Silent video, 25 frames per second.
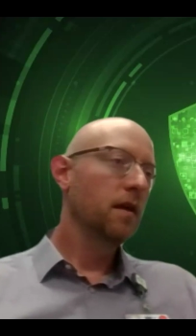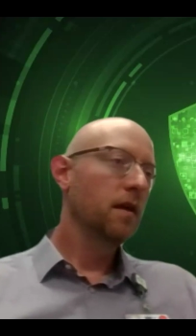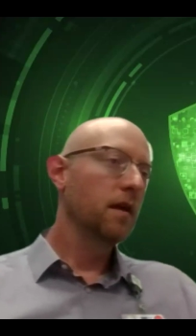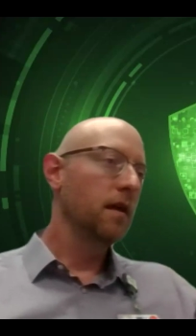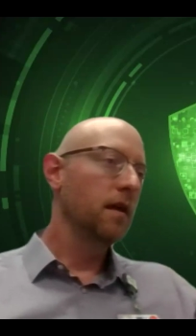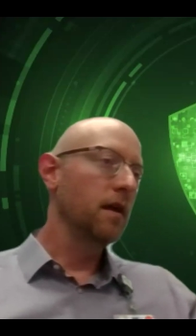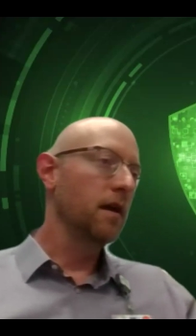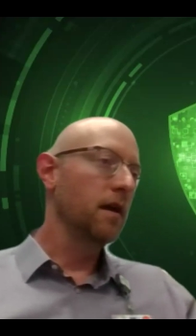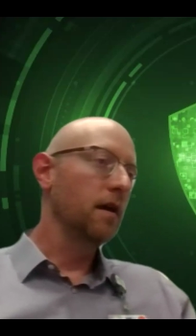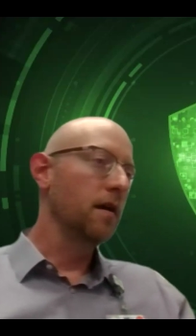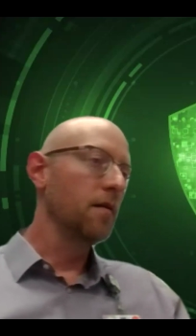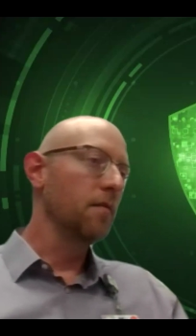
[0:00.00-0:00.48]

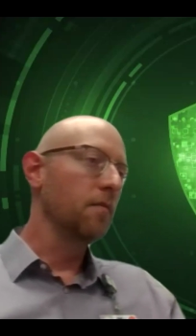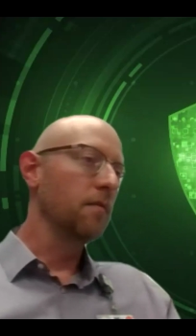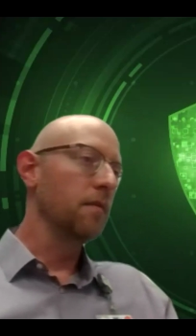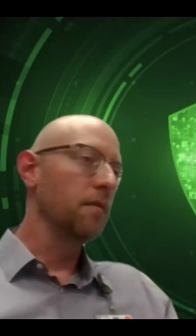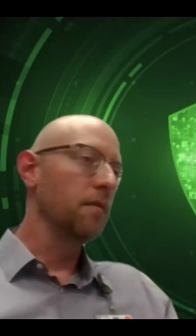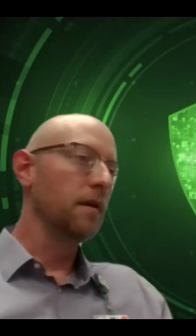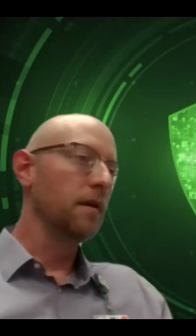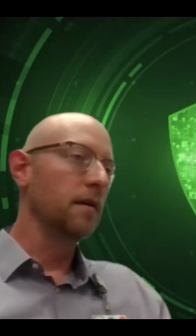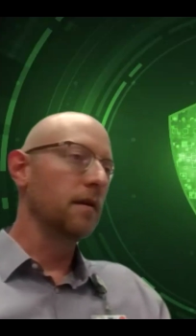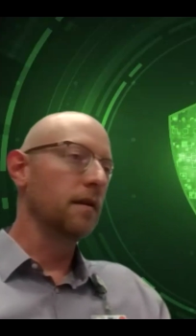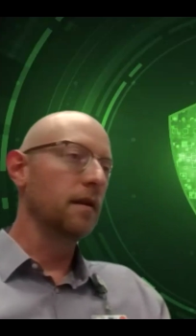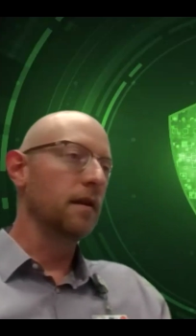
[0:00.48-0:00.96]

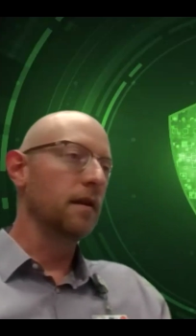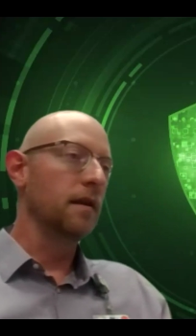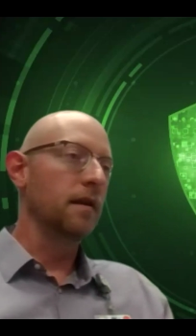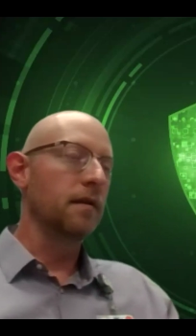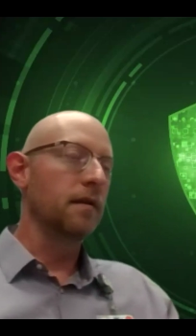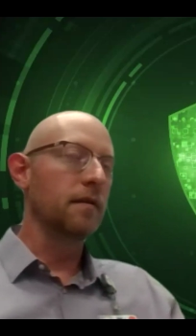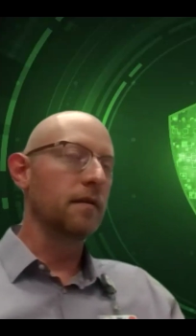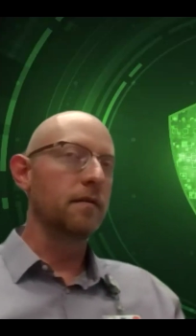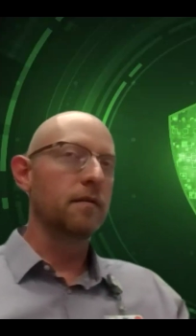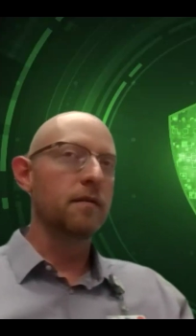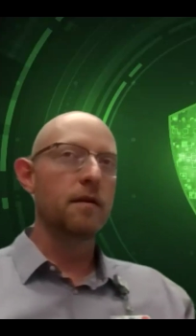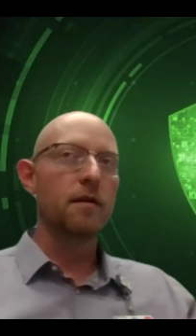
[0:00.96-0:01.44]

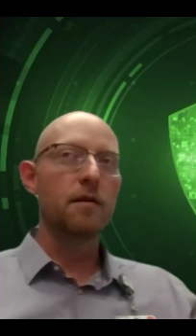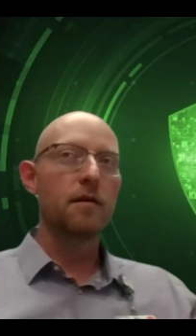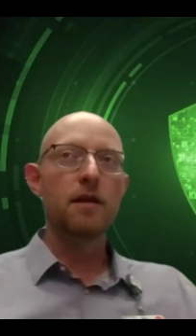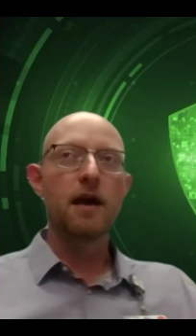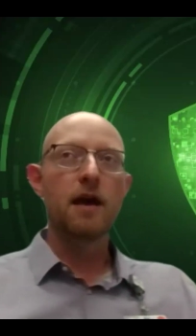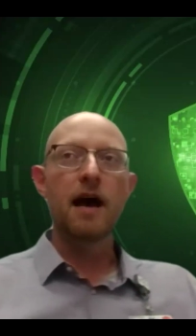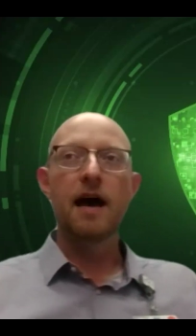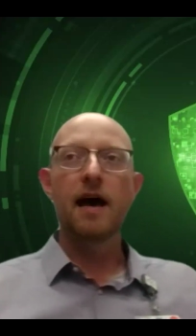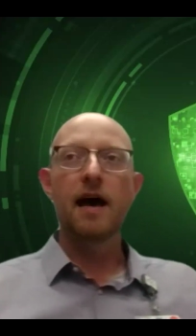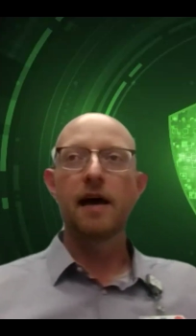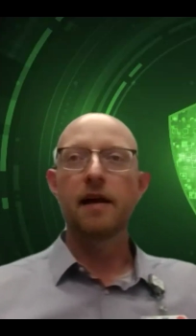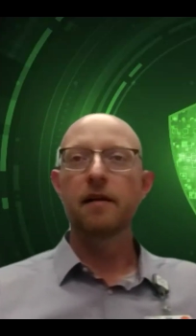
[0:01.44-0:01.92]
and they're
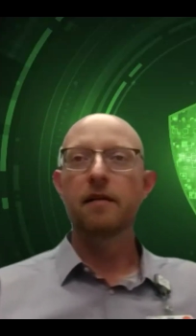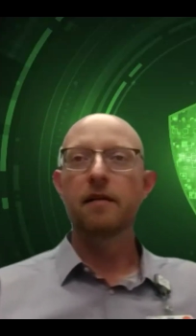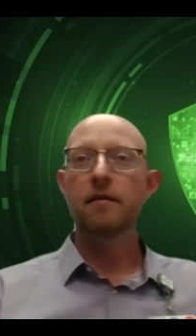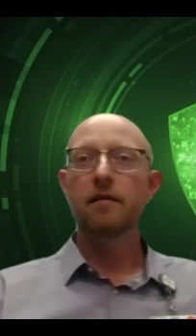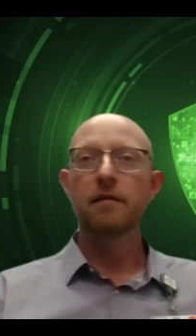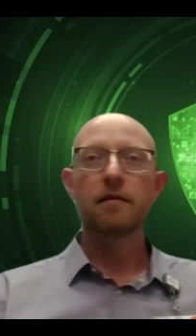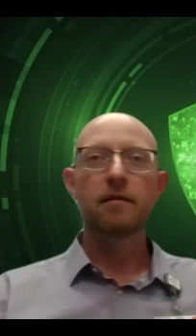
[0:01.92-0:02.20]
not